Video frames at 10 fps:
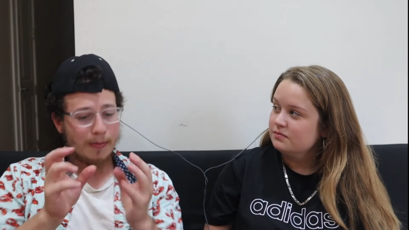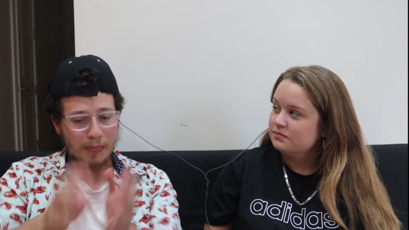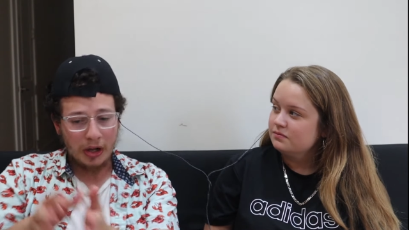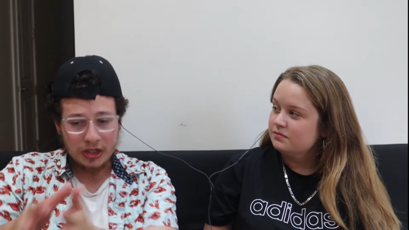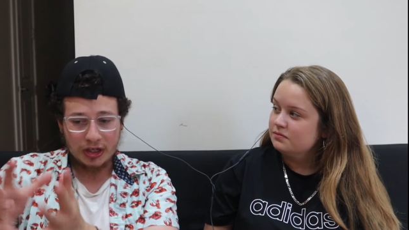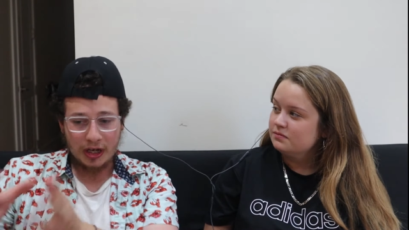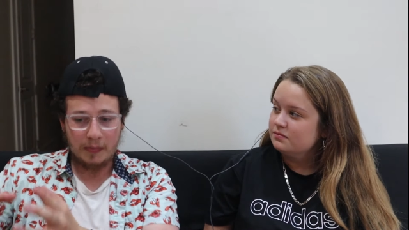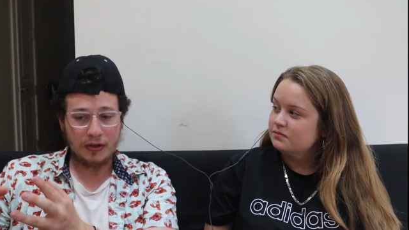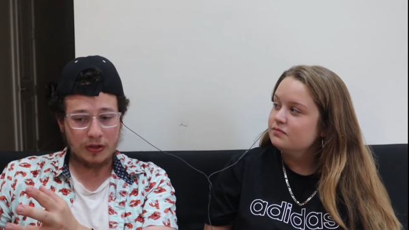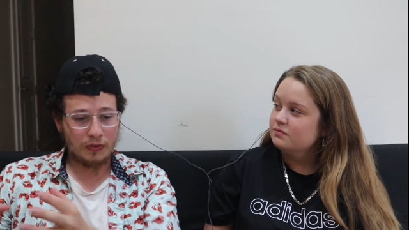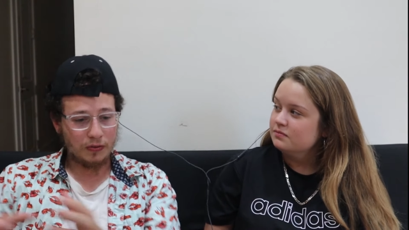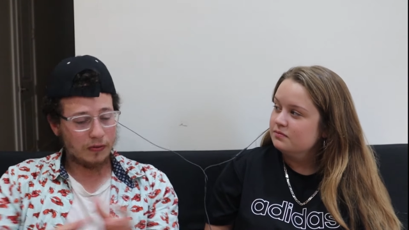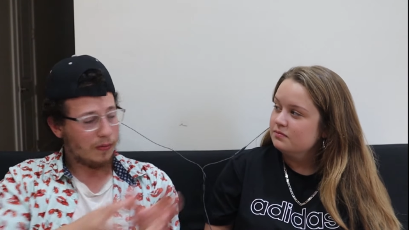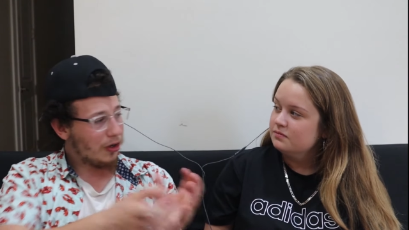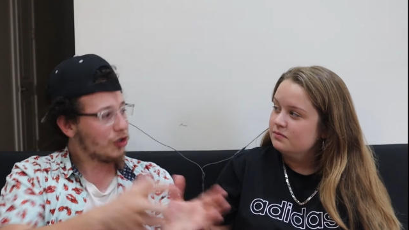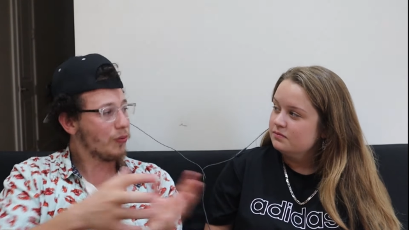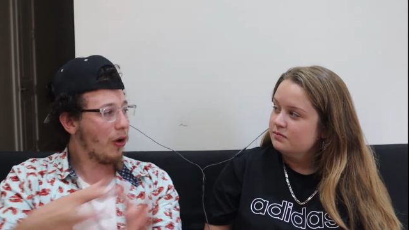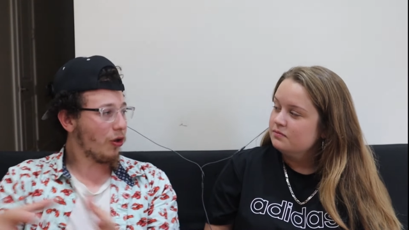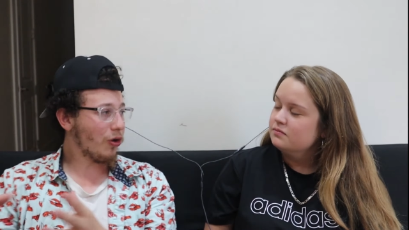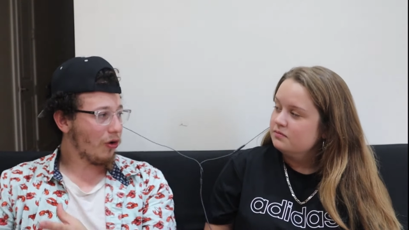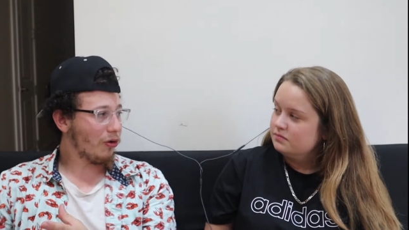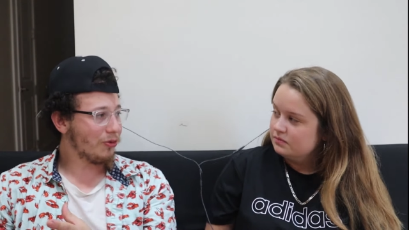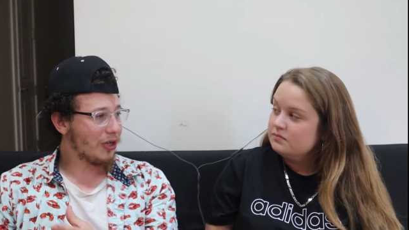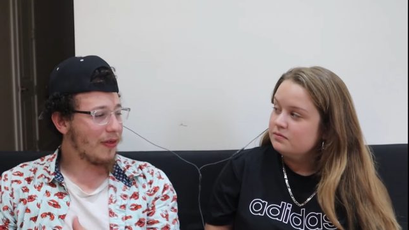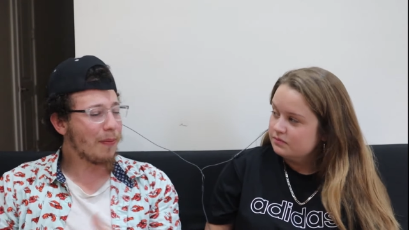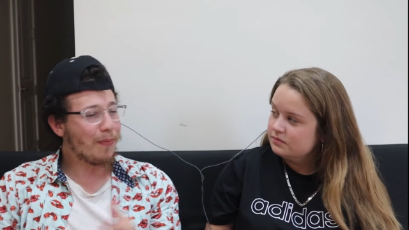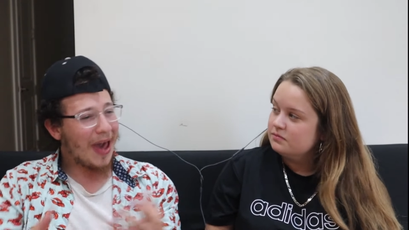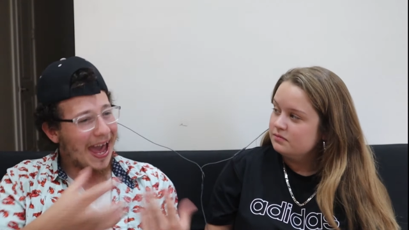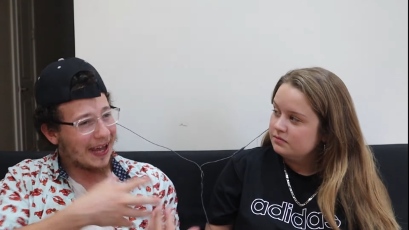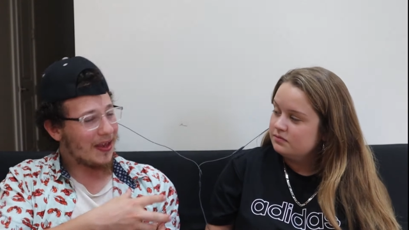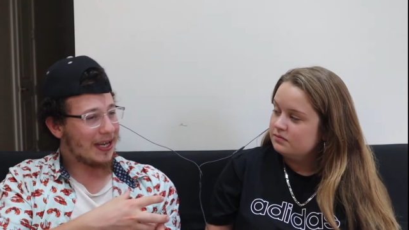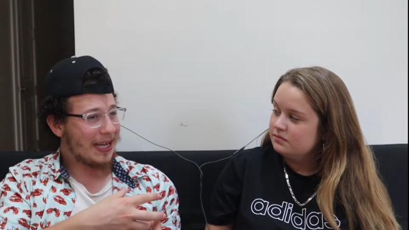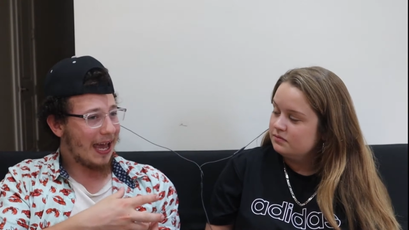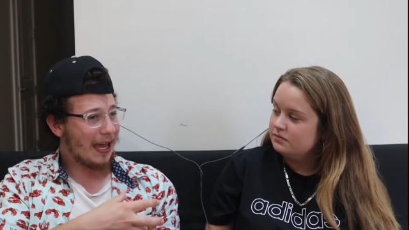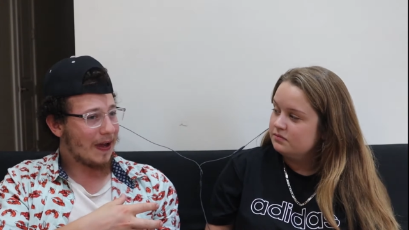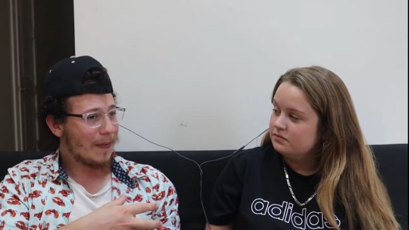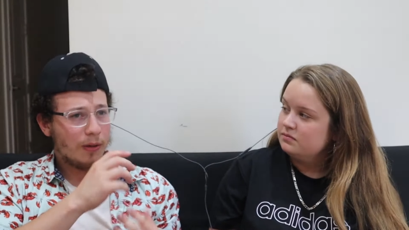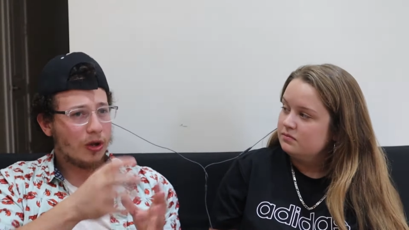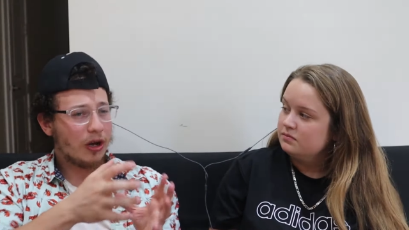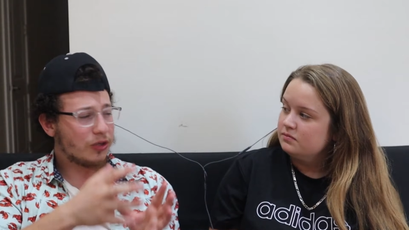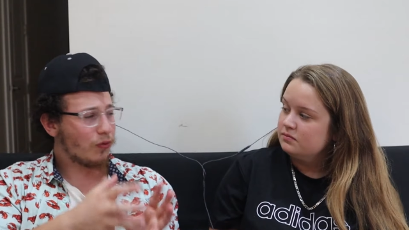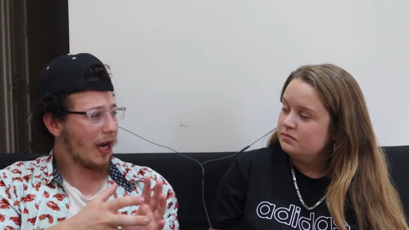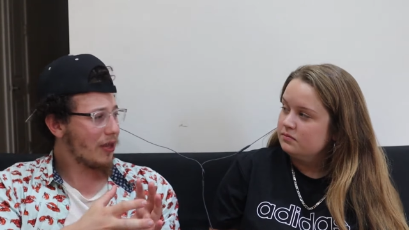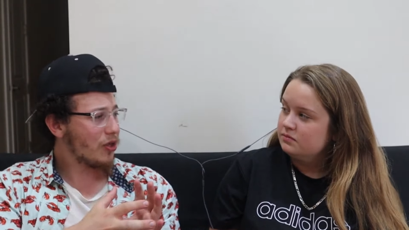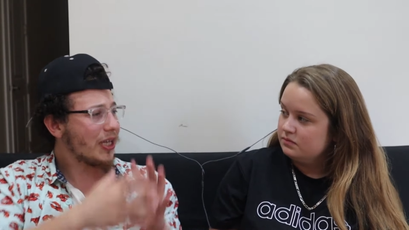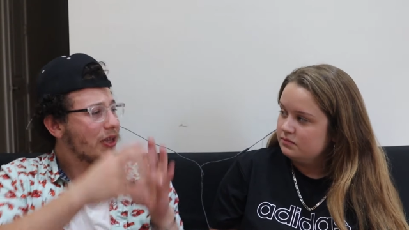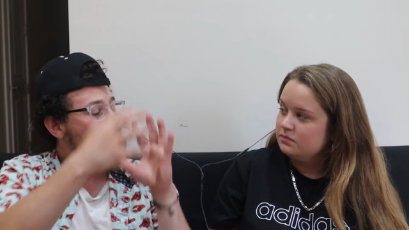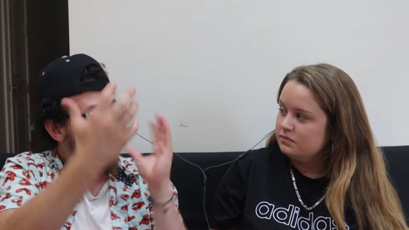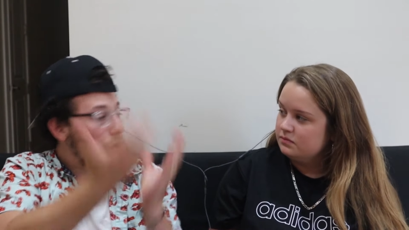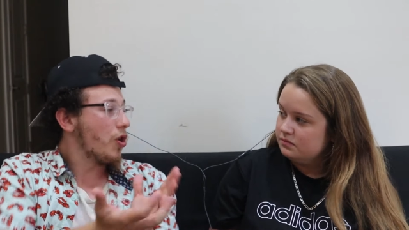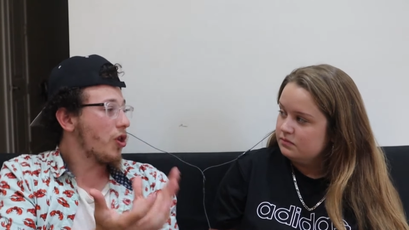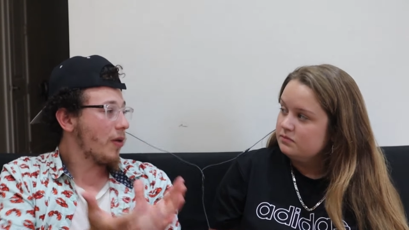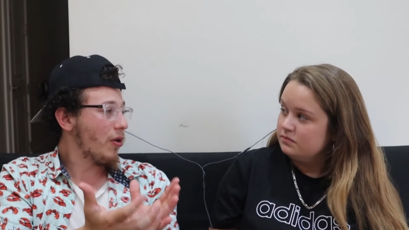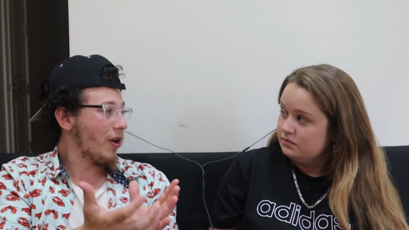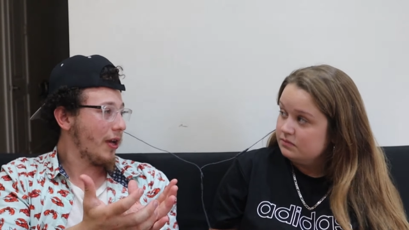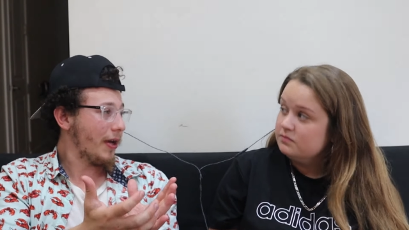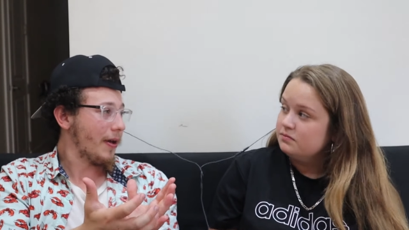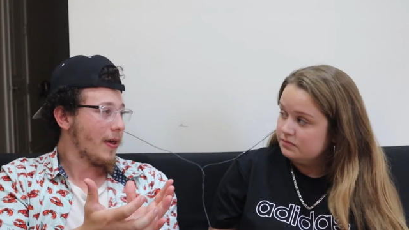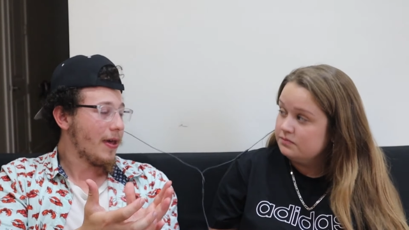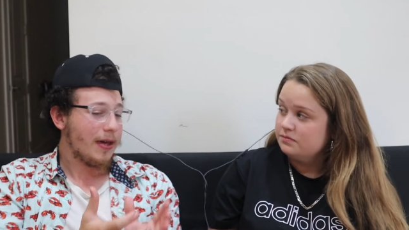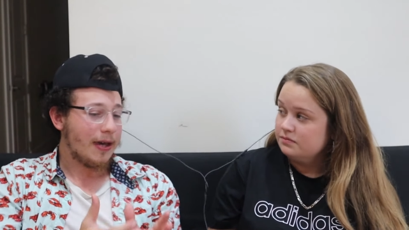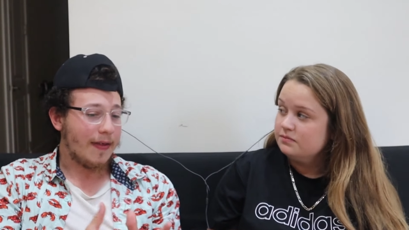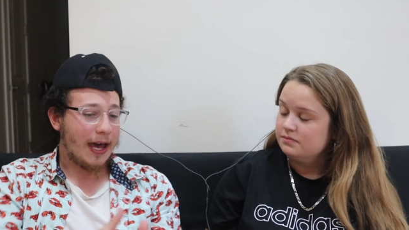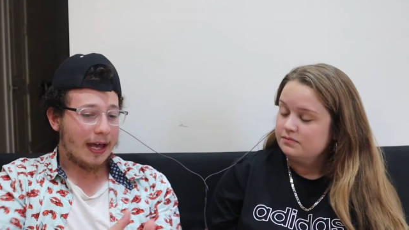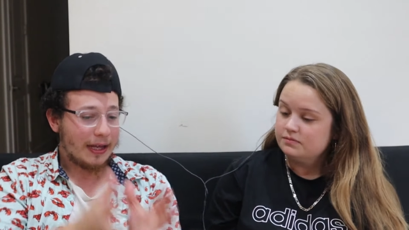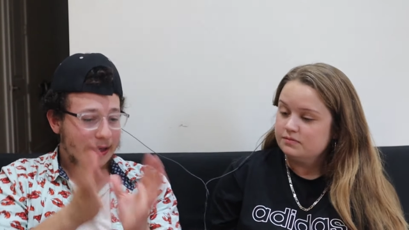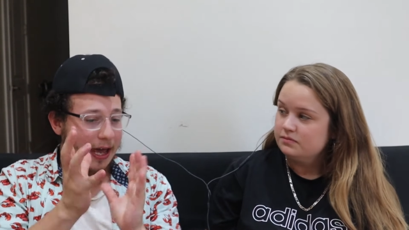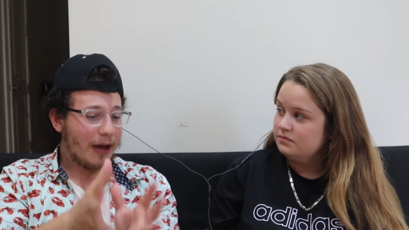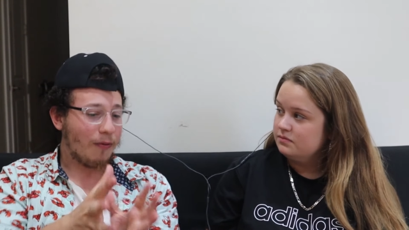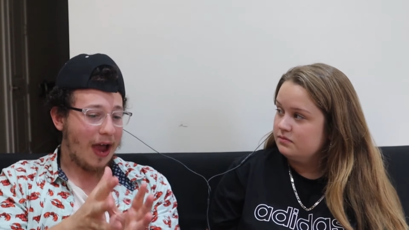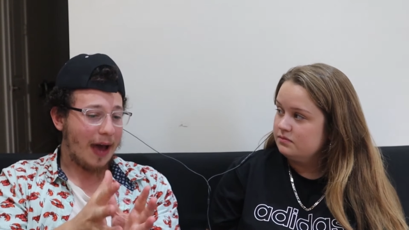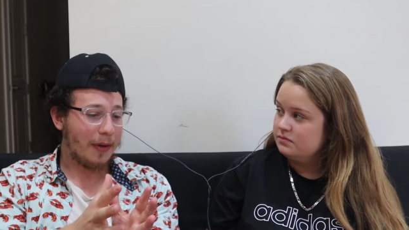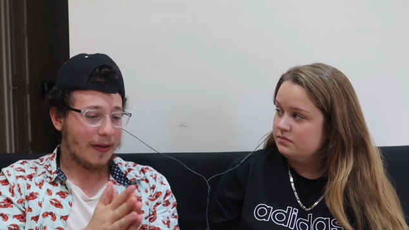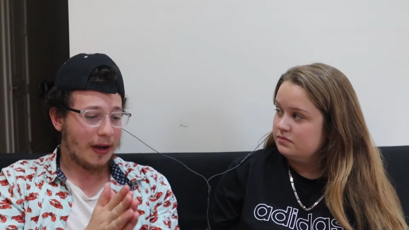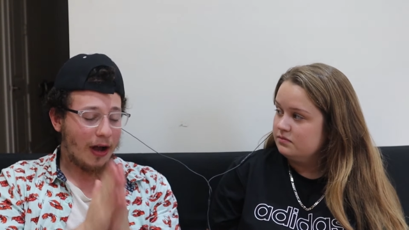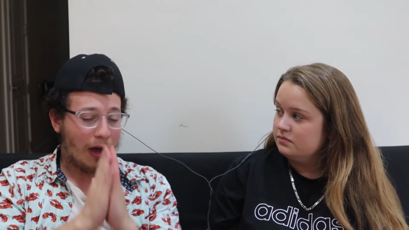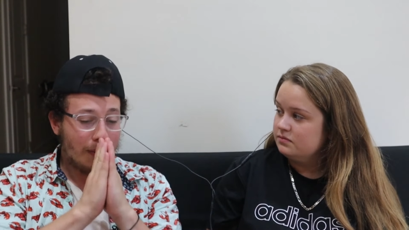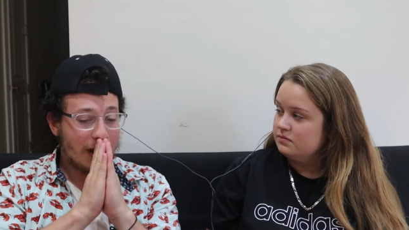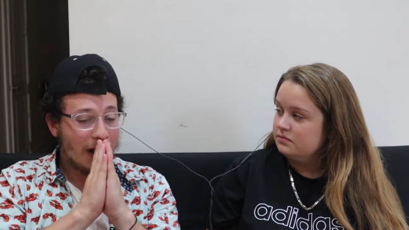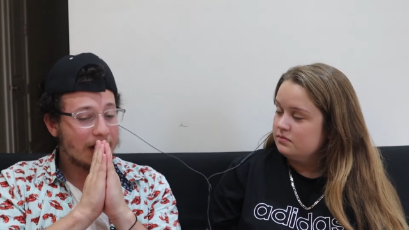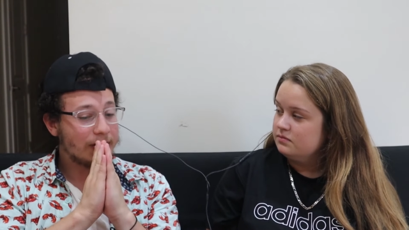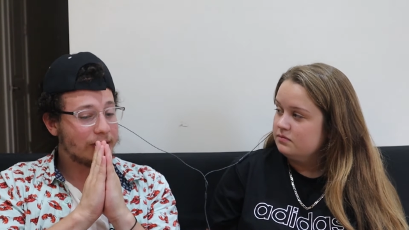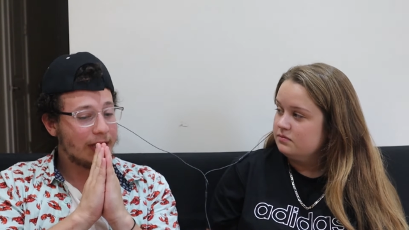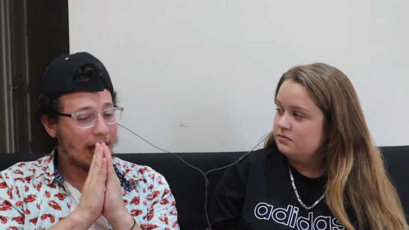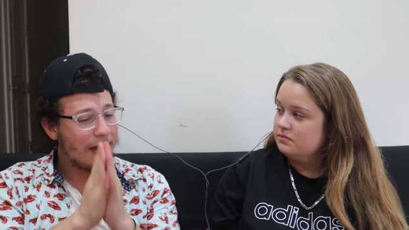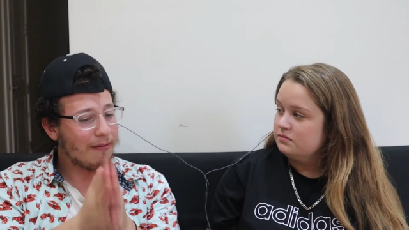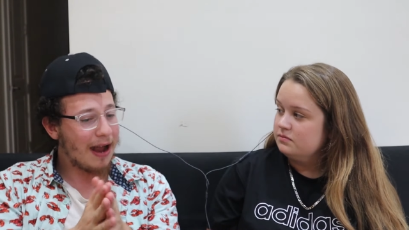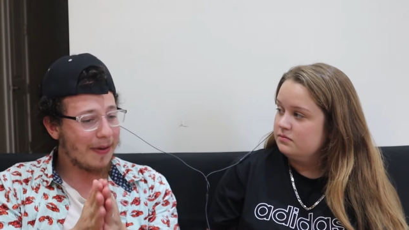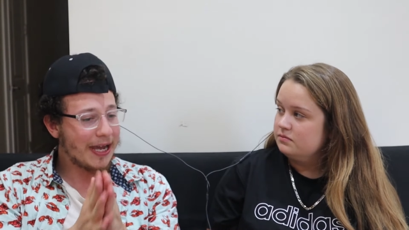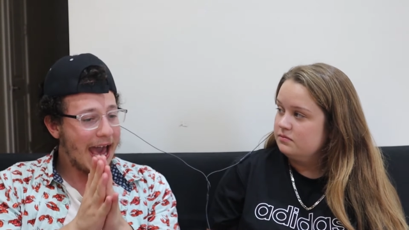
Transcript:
Speaker 1: bunched up into much smaller groups. I think back in the day, communities were kind of just like the Jewish community, mm-hmm. and they had like the head rabbi there. I'll be honest, the head rabbi